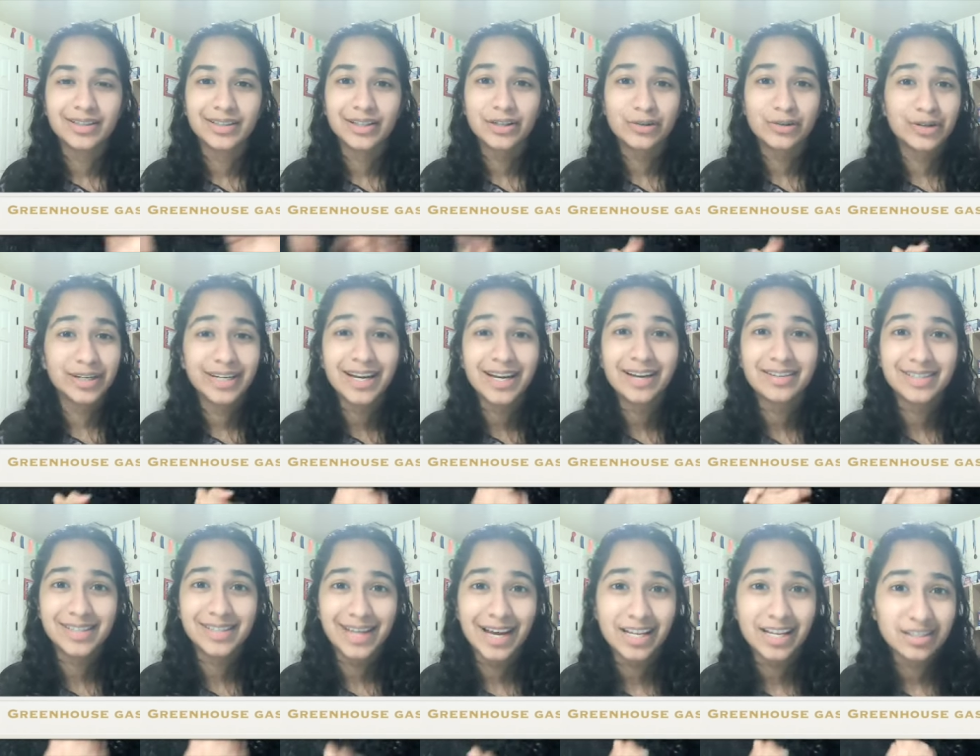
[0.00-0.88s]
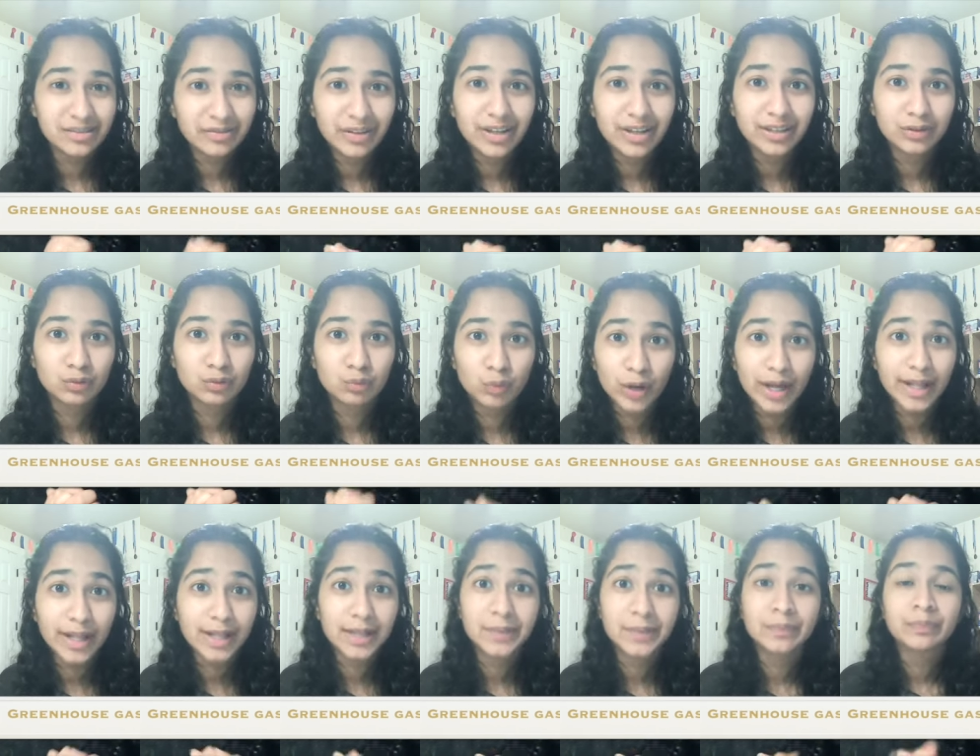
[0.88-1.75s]
The greenhouse gas effect?
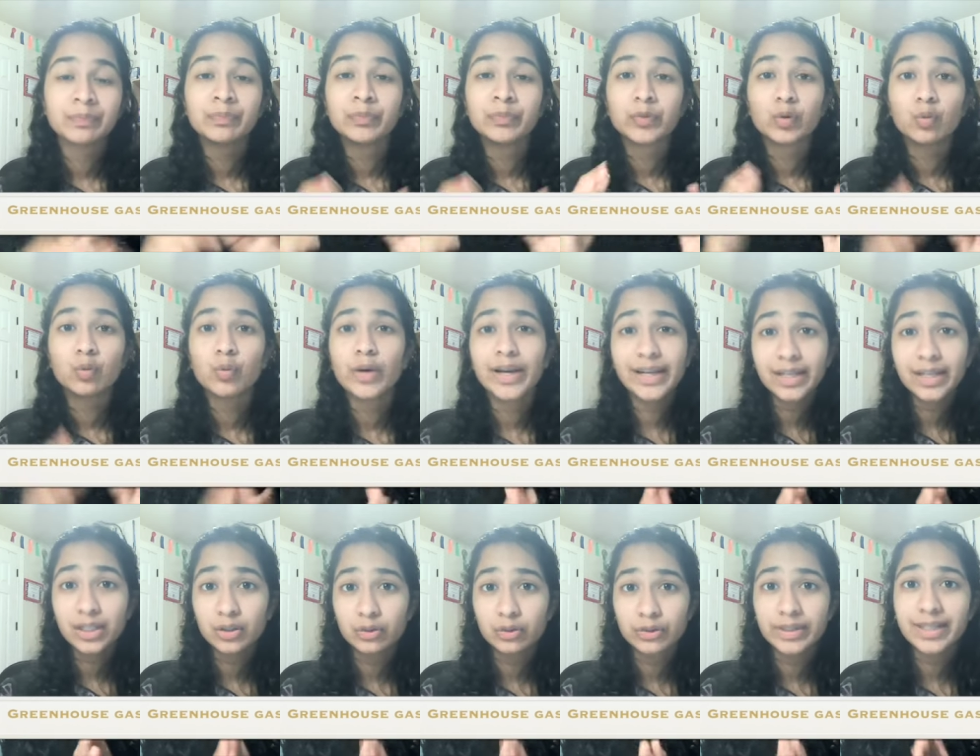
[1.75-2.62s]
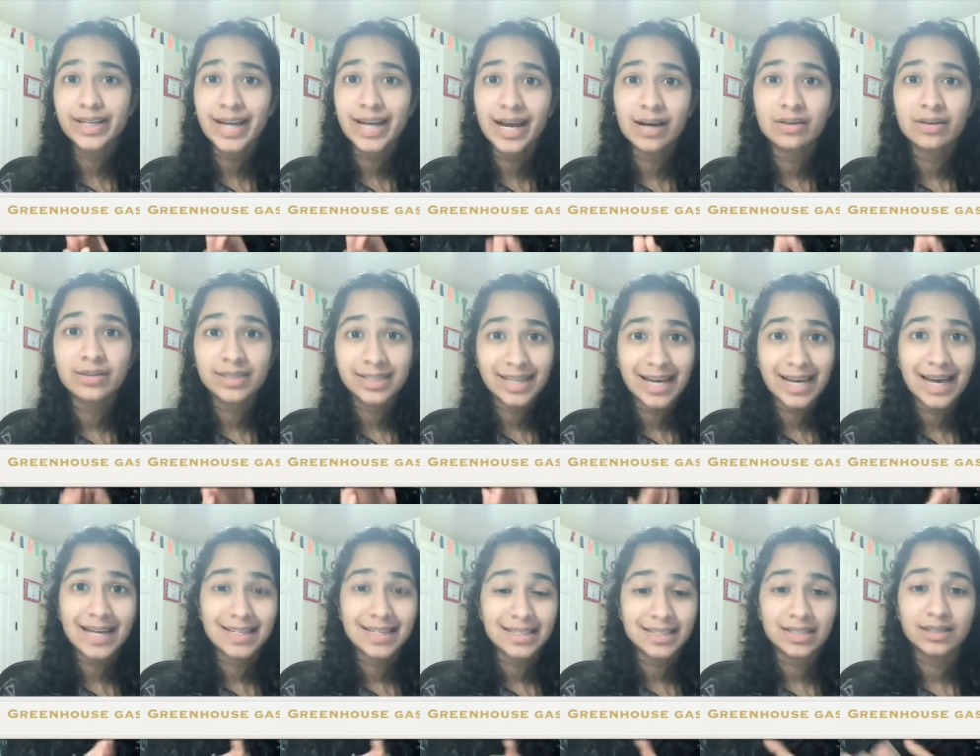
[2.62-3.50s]
Well, when greenhouse
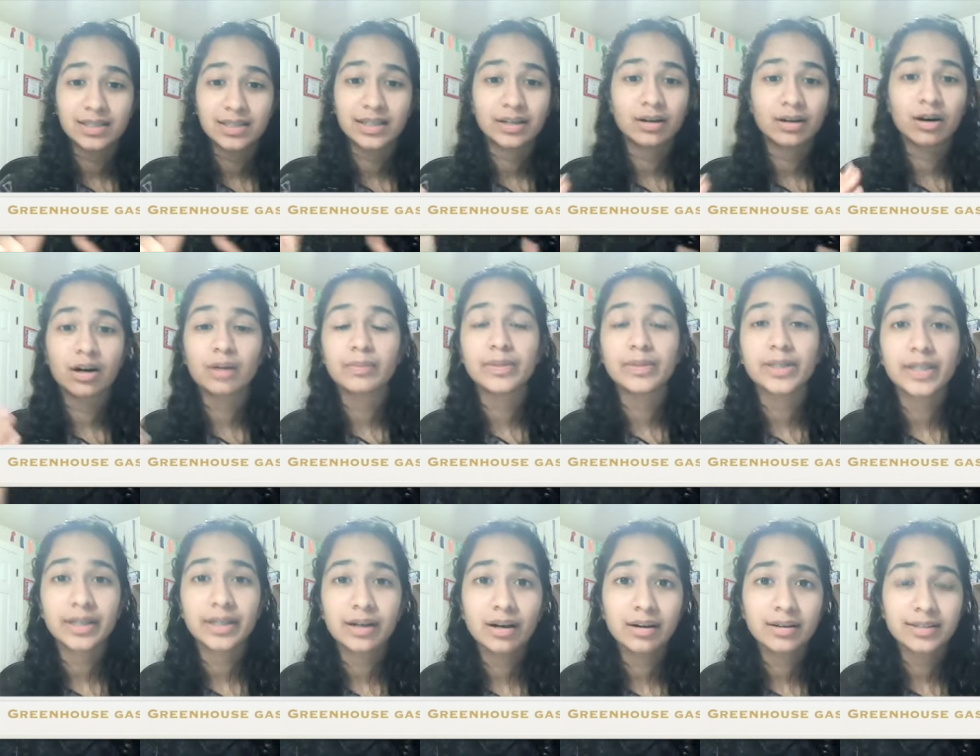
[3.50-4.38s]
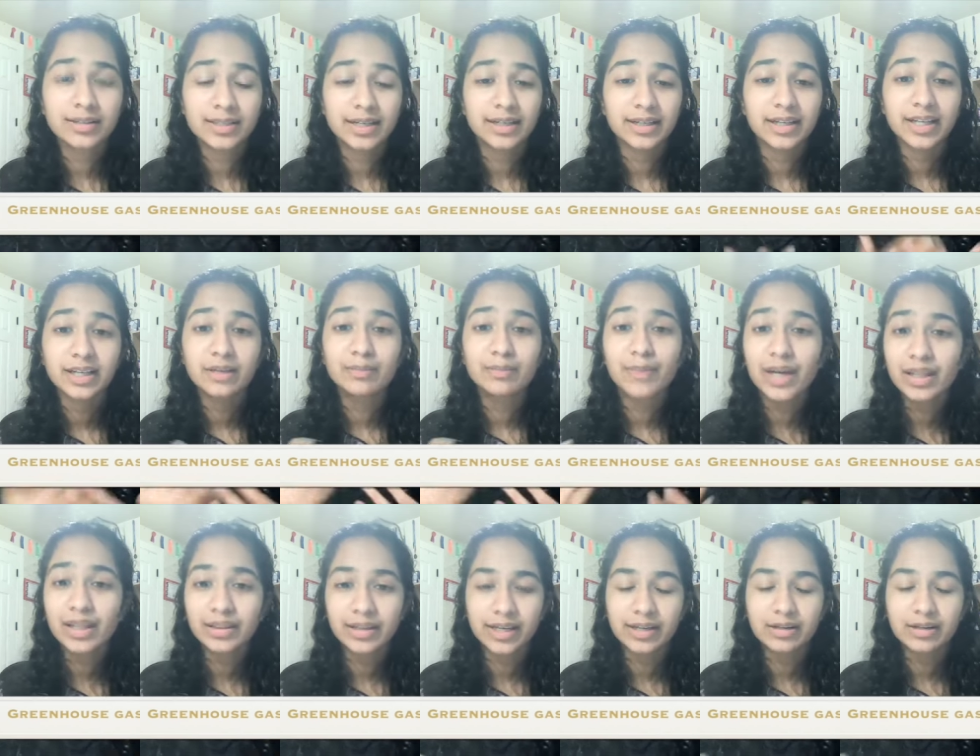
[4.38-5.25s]
gases like carbon dioxide, like
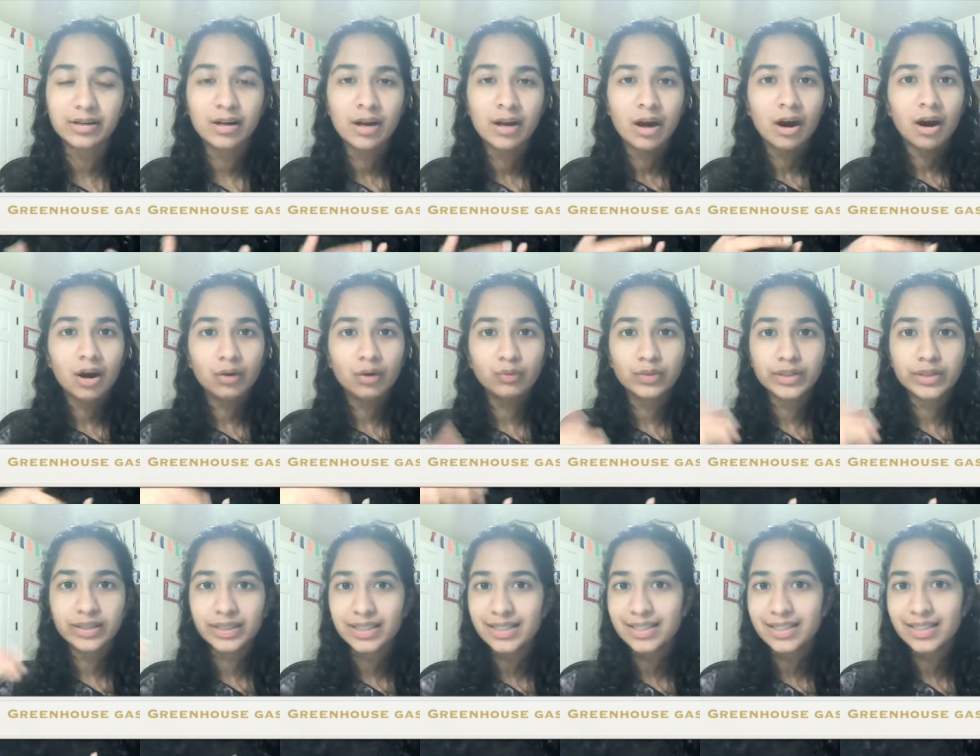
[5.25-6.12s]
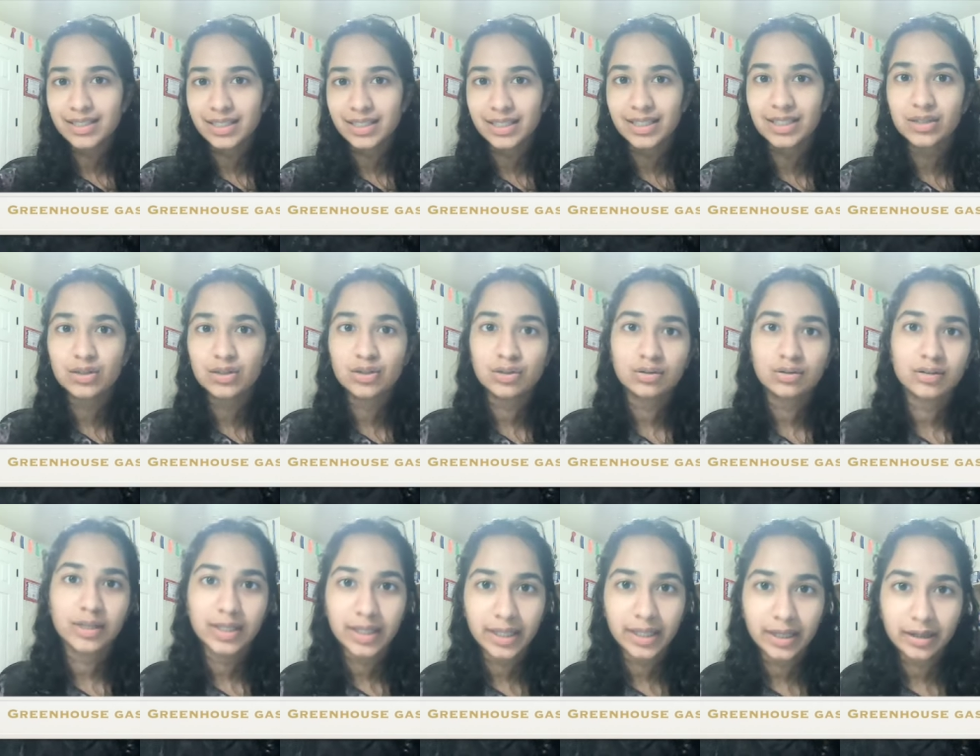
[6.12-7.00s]
methane, are released into
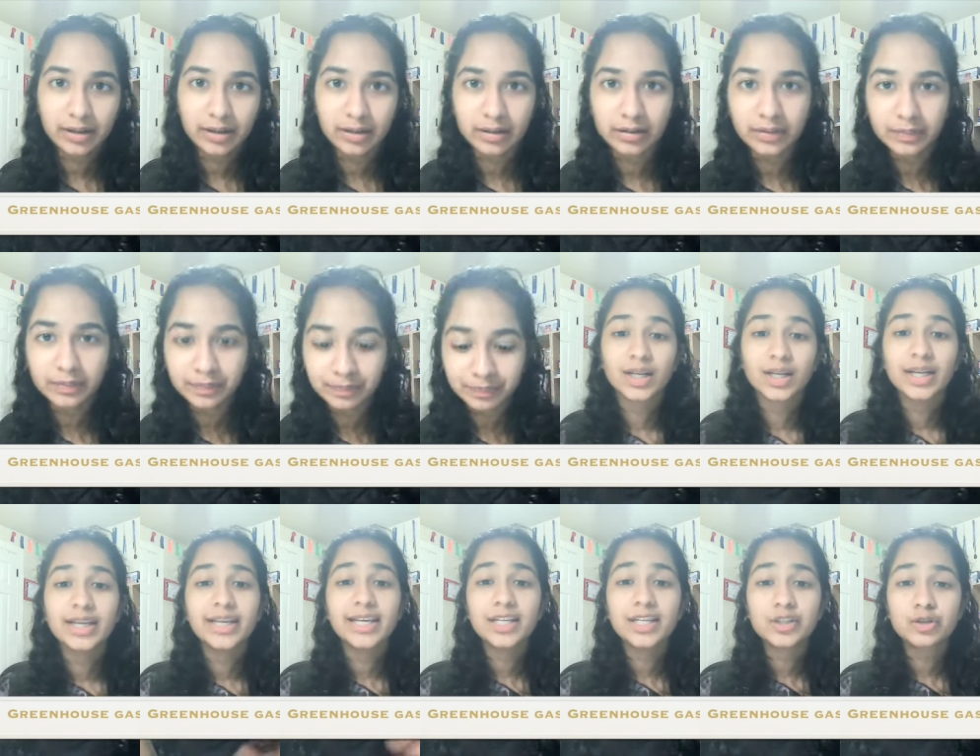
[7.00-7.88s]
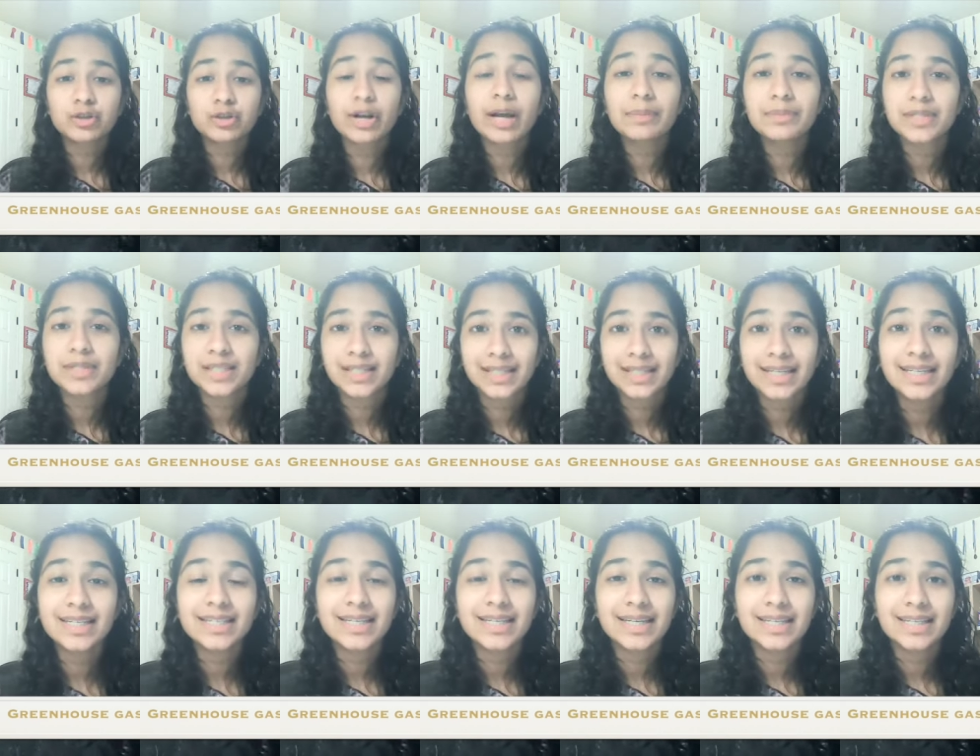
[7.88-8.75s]
the air, it traps
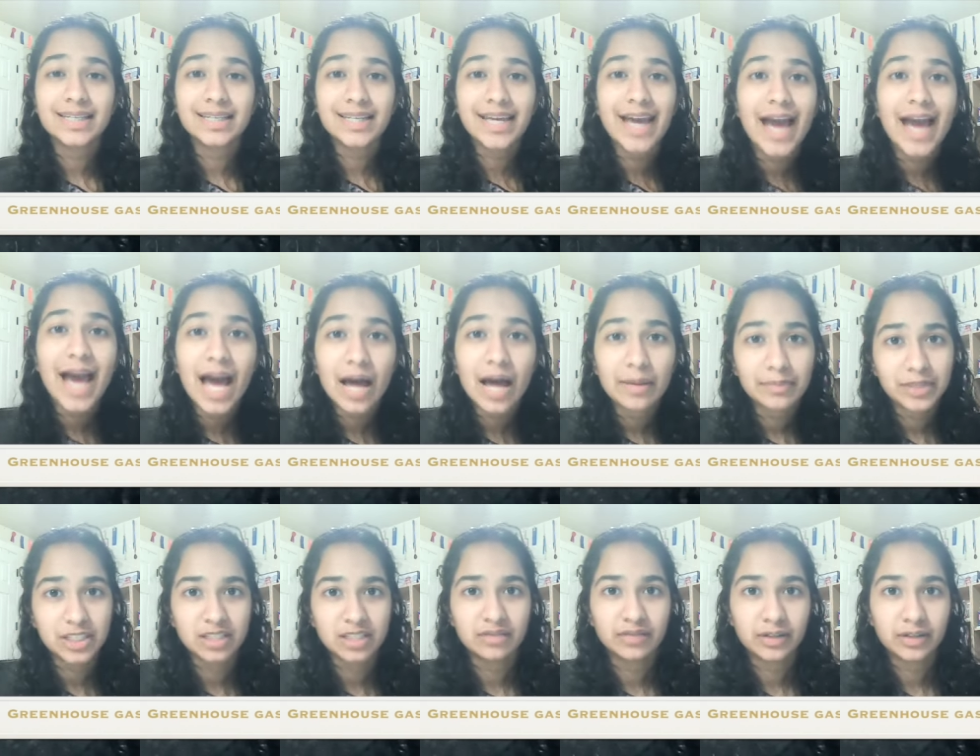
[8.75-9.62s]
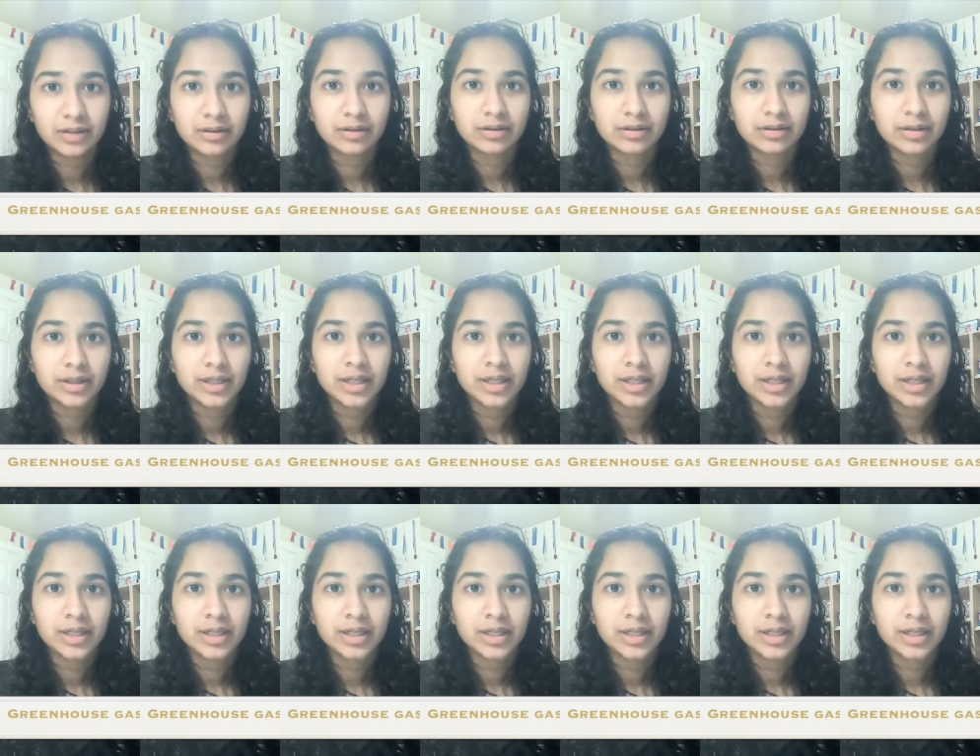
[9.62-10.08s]
heat in the atmosphere.